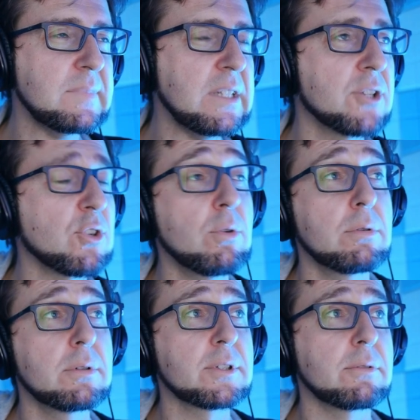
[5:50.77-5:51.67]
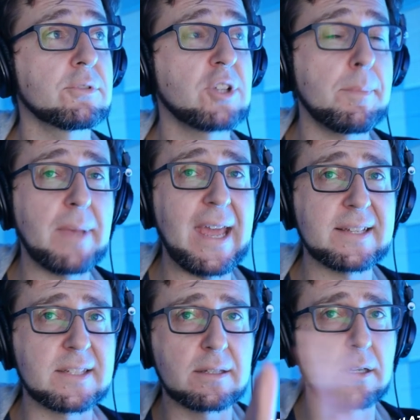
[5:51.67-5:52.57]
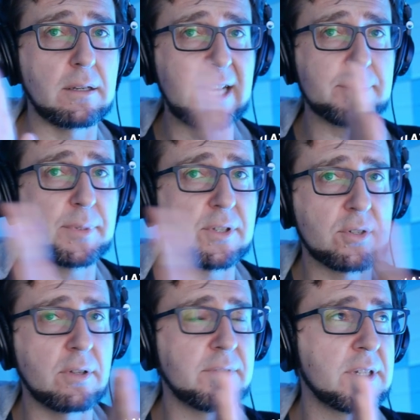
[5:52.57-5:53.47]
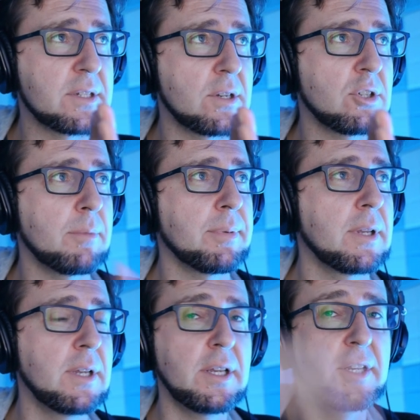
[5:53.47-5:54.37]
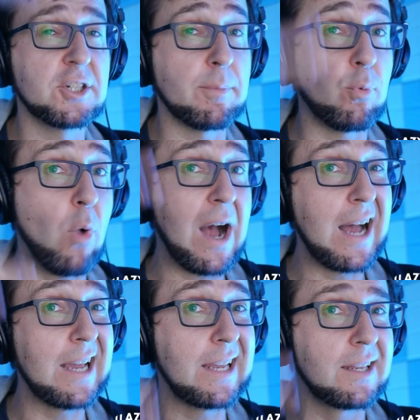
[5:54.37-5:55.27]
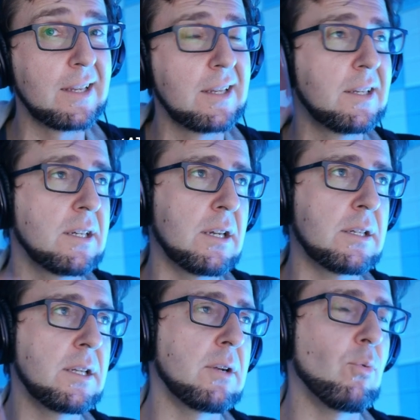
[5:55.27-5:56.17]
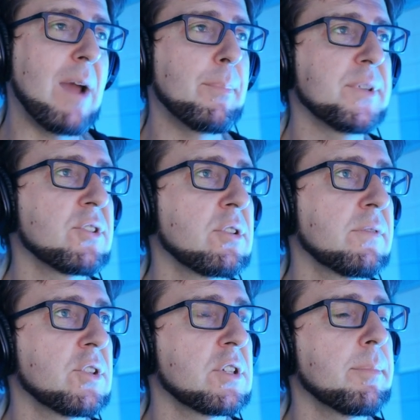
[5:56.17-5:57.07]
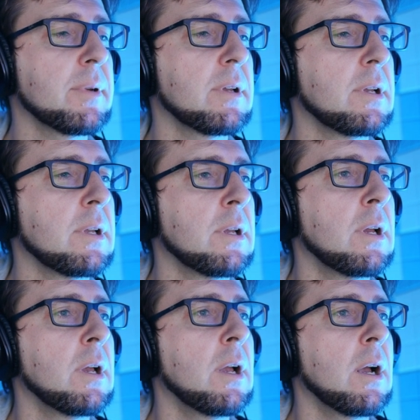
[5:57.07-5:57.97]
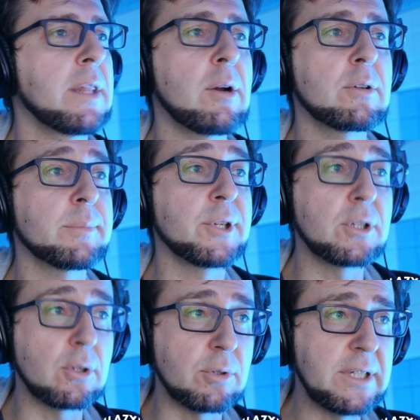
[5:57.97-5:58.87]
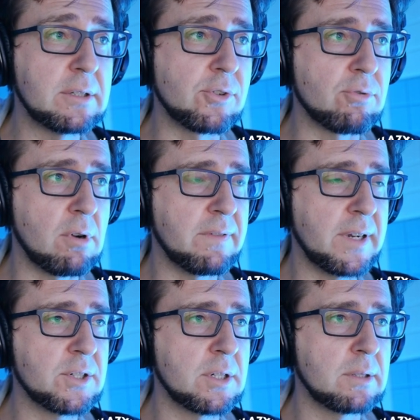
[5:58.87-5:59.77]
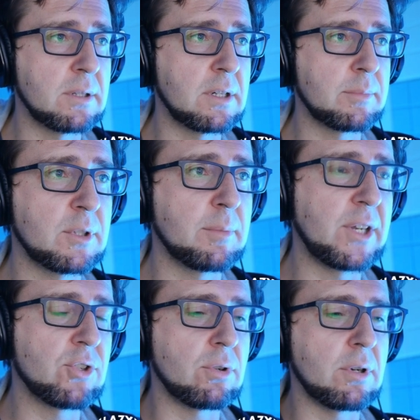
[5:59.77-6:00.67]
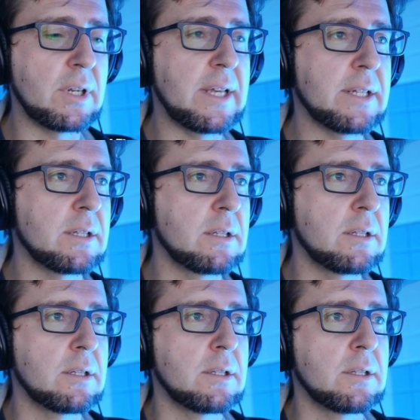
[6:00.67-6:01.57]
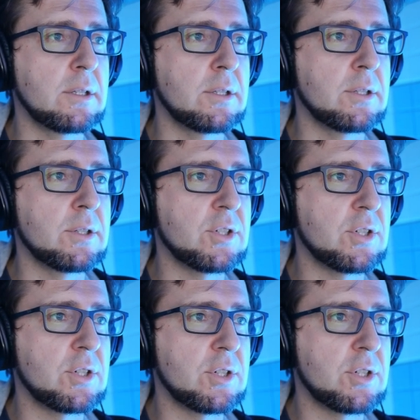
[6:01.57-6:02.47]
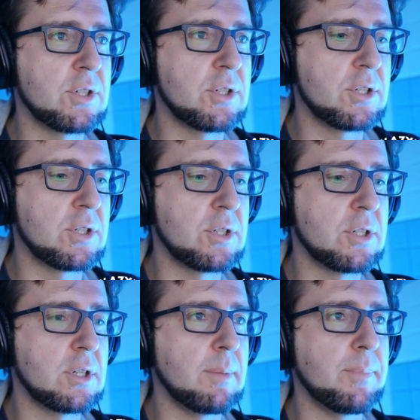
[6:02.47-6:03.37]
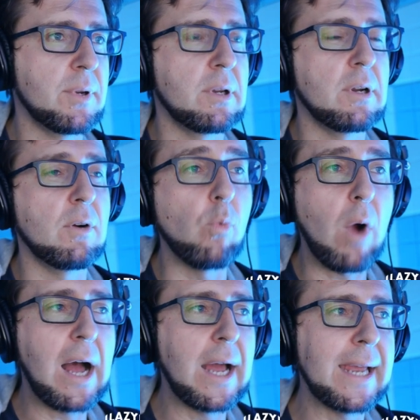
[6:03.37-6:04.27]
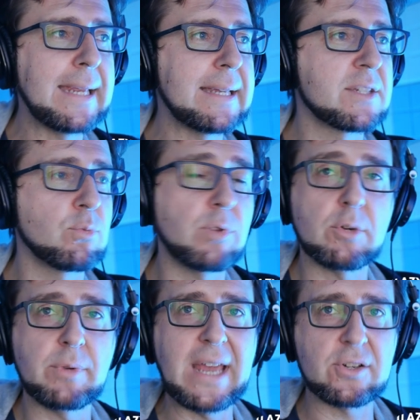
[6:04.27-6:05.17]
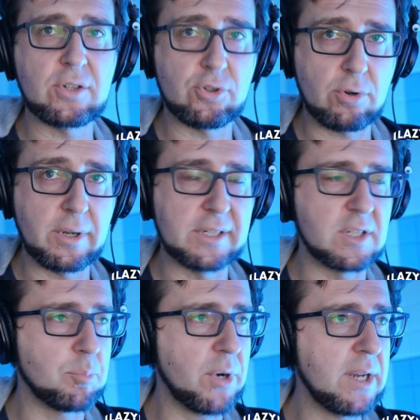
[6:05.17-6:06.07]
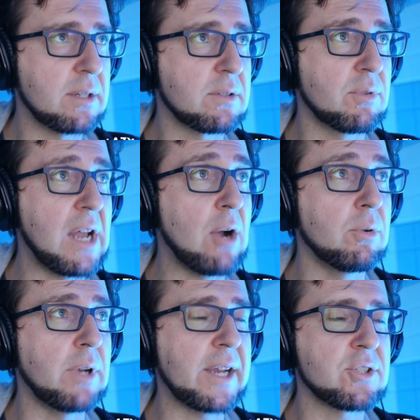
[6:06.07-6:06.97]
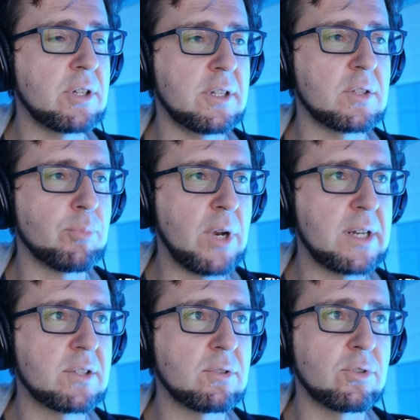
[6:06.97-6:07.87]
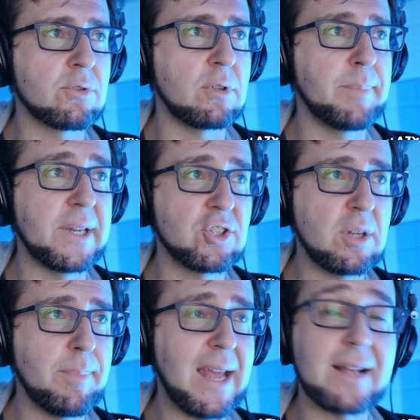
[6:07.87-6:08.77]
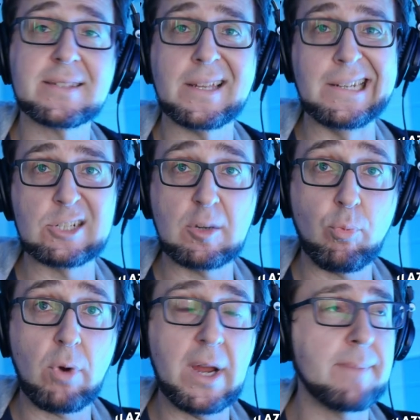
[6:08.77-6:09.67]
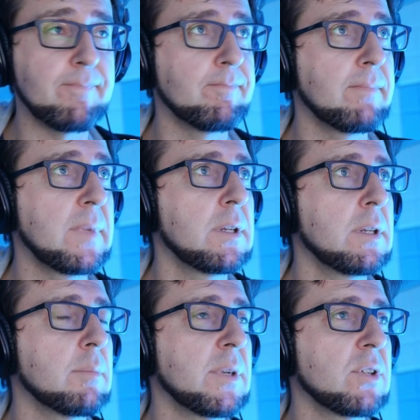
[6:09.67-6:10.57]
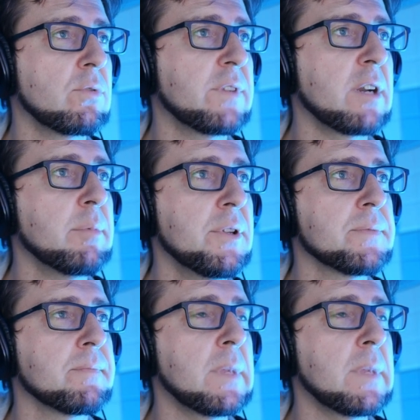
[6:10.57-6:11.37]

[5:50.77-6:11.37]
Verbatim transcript: So ship X, the X position of this ship, ship Y, the Y position of the ship. Now I'm going to go here, draw function, and I'm to make sure that ship Y is where we actually drawing the sprite. So now actually the sprite is controlled by ship X and ship Y, by the two variables.